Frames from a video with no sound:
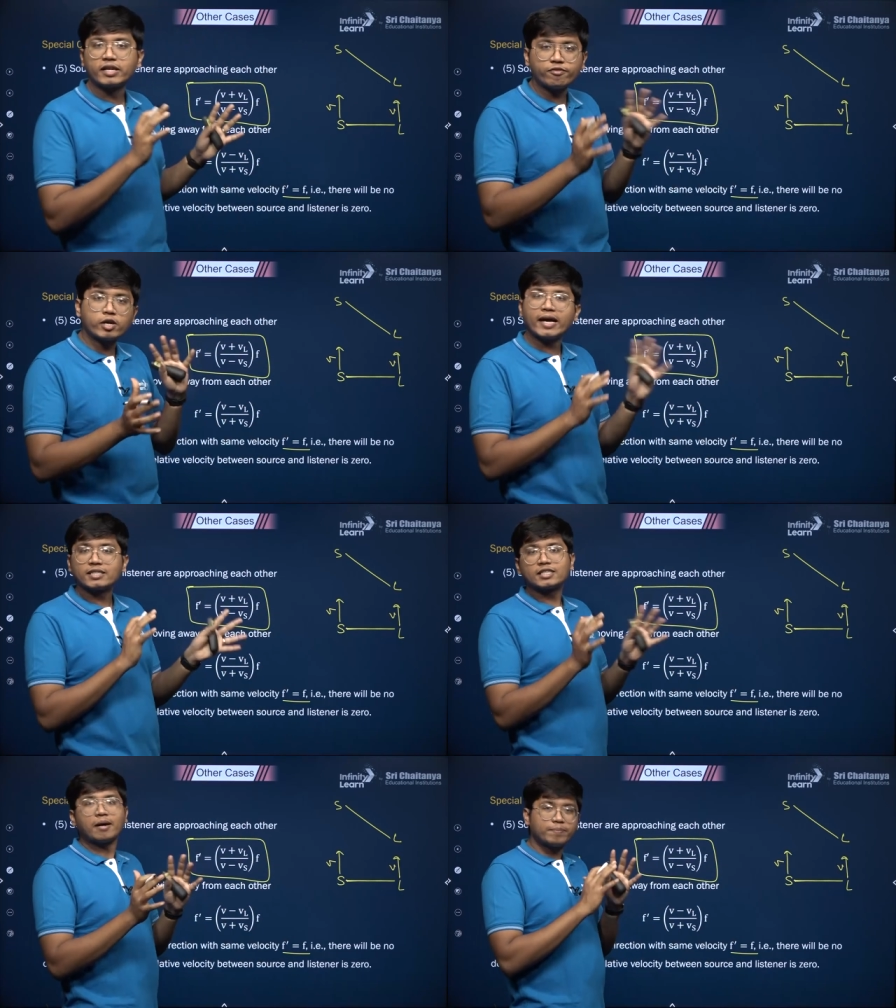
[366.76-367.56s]
give you a
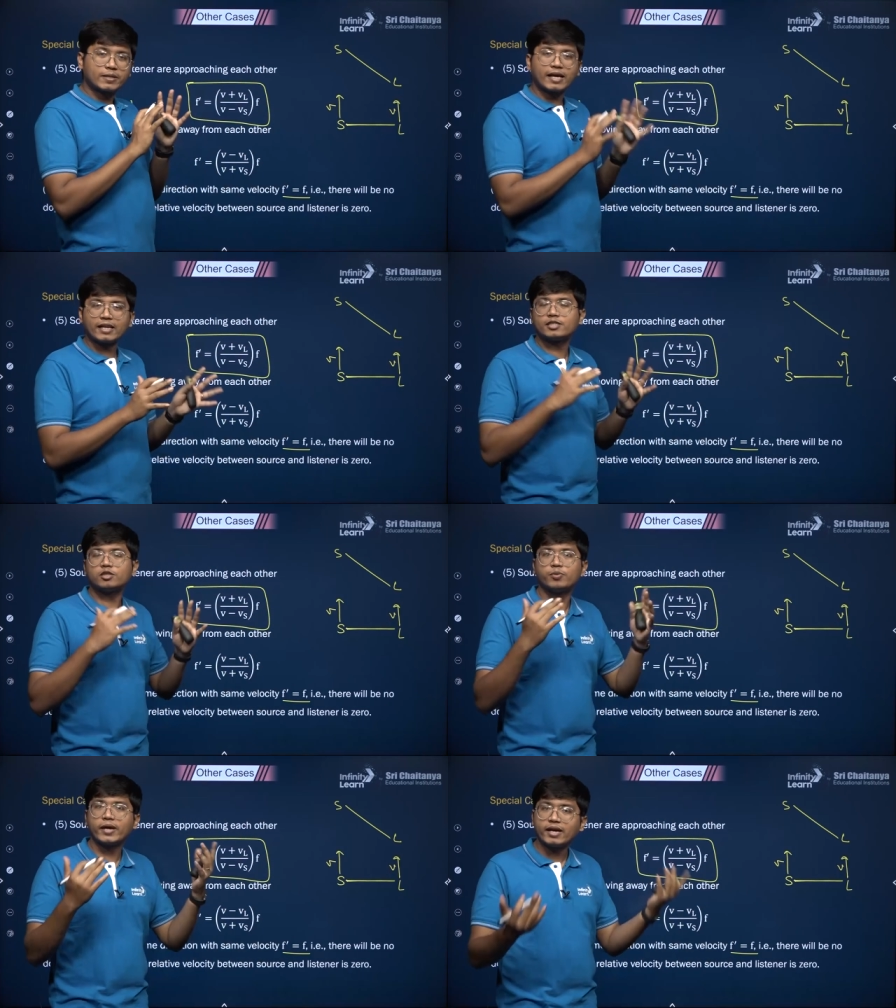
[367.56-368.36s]
heads up, the
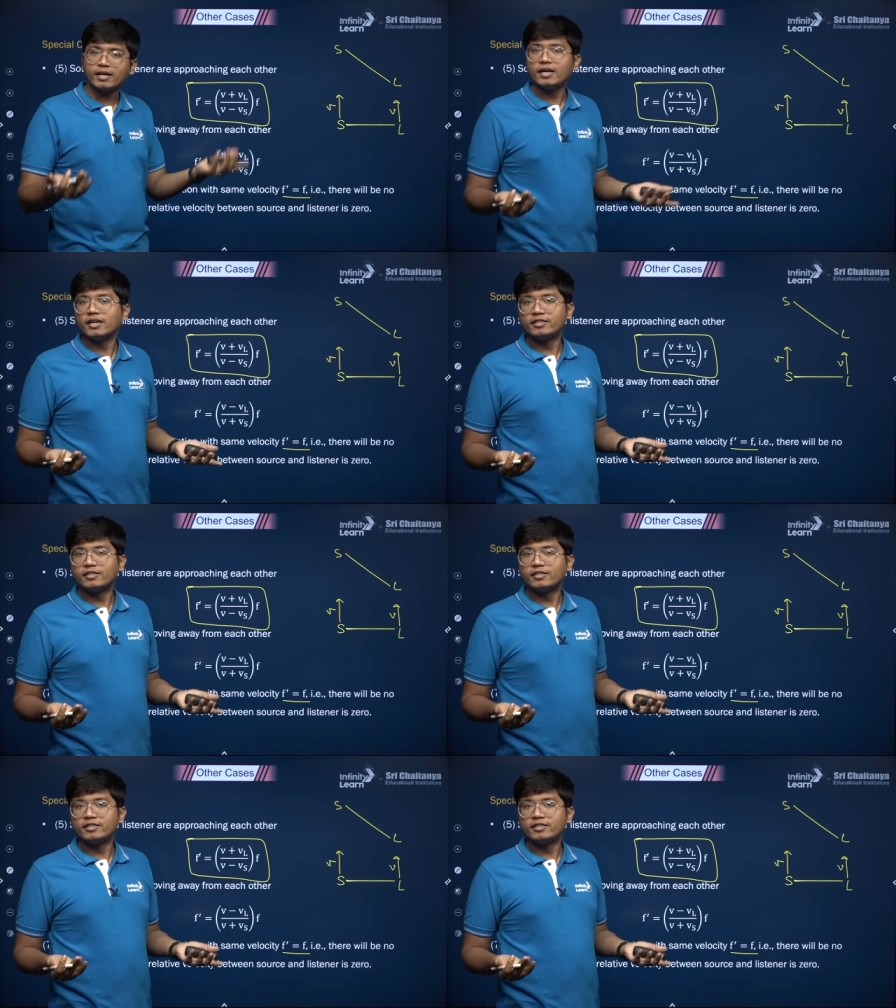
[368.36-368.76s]
cases where